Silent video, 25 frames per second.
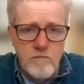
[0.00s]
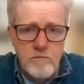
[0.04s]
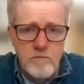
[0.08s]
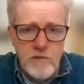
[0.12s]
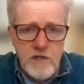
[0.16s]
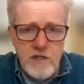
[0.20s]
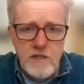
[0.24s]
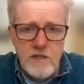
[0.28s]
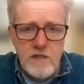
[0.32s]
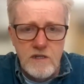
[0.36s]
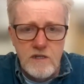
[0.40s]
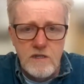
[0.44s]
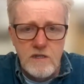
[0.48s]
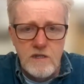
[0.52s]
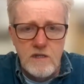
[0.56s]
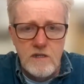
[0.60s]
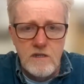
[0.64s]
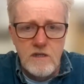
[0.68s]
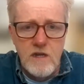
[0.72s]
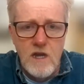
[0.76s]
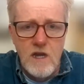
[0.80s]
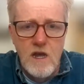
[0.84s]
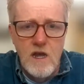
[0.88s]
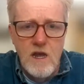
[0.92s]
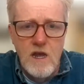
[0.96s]

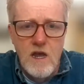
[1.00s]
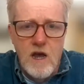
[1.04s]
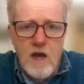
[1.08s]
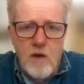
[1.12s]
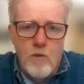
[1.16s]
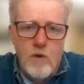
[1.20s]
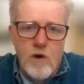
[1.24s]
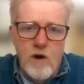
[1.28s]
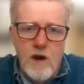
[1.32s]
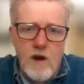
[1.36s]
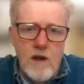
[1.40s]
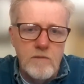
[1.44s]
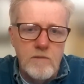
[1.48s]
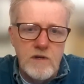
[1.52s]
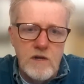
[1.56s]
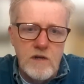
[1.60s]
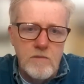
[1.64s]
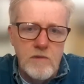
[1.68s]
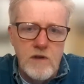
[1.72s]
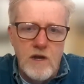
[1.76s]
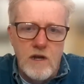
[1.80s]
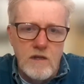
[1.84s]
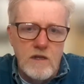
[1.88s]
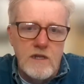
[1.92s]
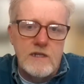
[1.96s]
businesses where I'm going to
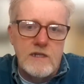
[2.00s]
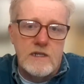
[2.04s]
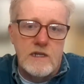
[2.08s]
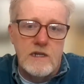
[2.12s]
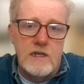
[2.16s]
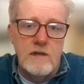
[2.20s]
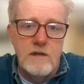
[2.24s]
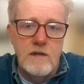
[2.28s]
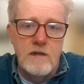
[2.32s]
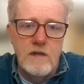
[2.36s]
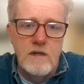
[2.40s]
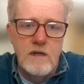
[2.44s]
be on LinkedIn.